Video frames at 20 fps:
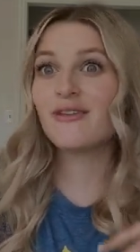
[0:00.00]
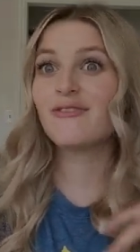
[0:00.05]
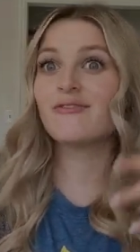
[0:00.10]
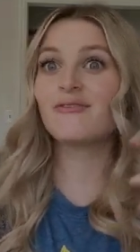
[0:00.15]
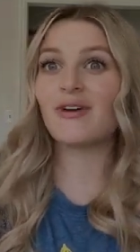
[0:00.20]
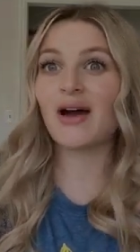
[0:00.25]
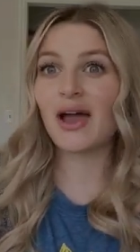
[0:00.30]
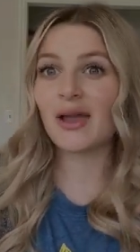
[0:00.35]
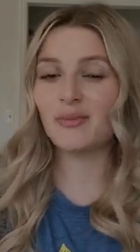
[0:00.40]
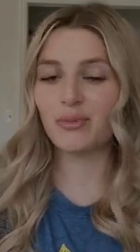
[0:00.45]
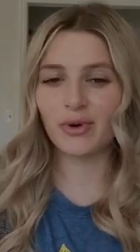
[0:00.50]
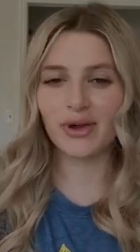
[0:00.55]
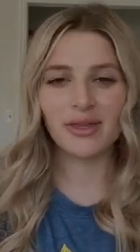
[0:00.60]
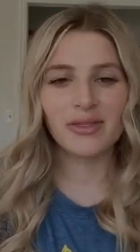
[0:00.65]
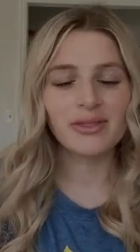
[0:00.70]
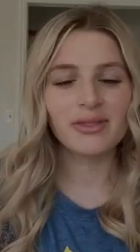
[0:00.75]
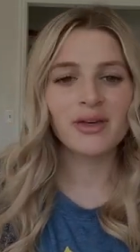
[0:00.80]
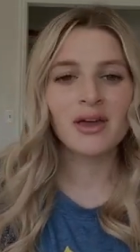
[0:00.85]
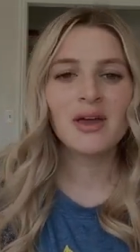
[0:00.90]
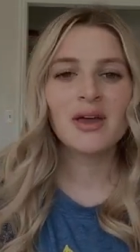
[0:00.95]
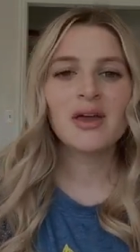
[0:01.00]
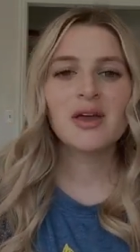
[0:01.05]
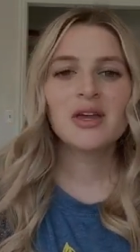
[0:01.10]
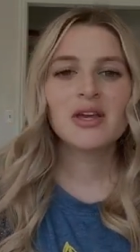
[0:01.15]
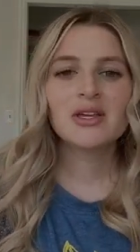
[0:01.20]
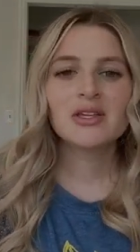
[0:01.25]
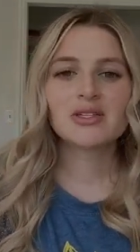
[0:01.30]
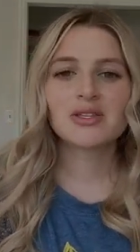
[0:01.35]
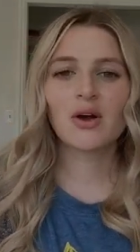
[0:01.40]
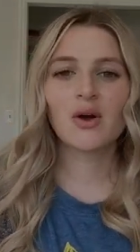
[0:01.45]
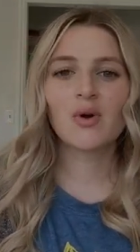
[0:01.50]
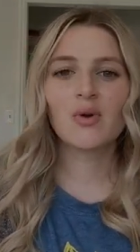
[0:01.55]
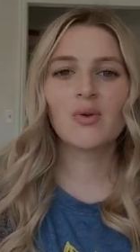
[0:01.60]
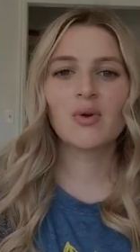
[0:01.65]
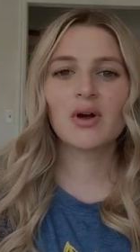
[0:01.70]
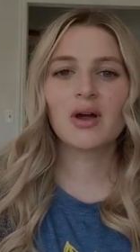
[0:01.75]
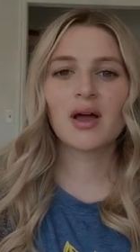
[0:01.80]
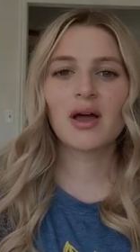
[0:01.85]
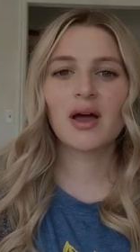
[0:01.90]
vibe with. So